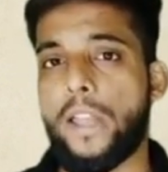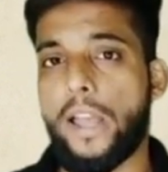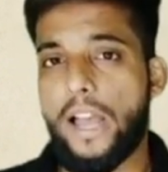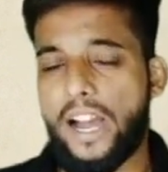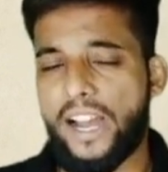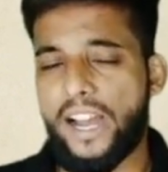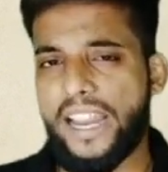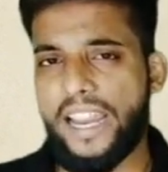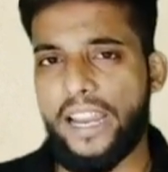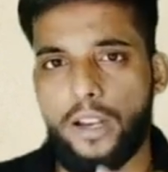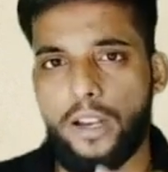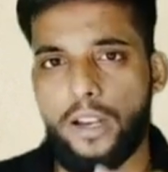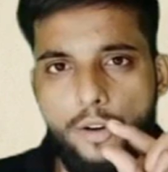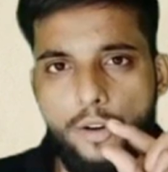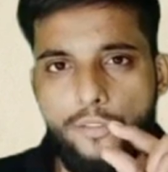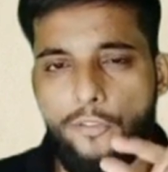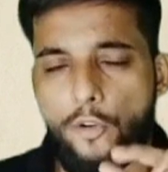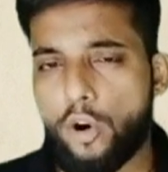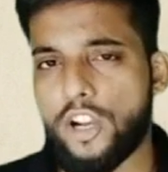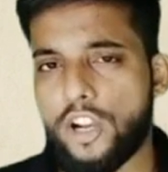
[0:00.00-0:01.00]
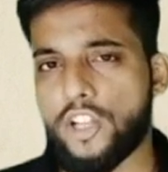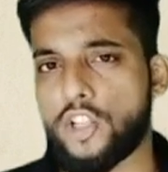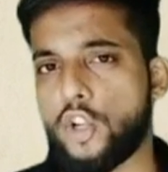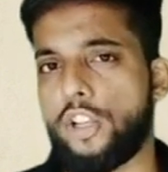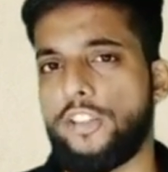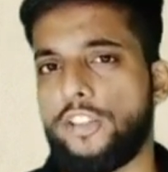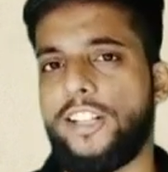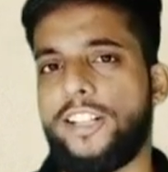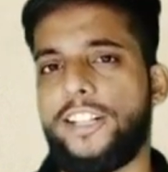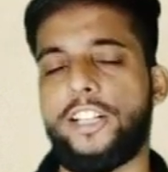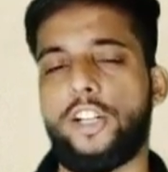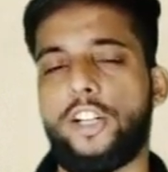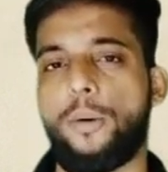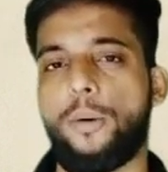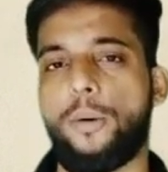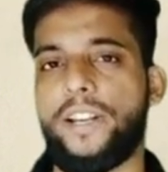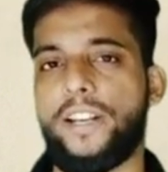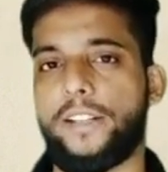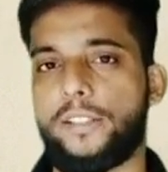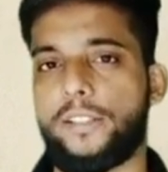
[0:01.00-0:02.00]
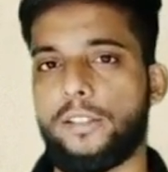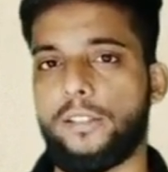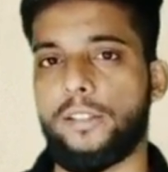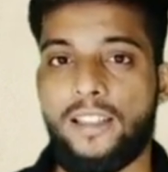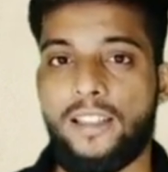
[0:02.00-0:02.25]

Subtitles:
Again, focus on the denominator.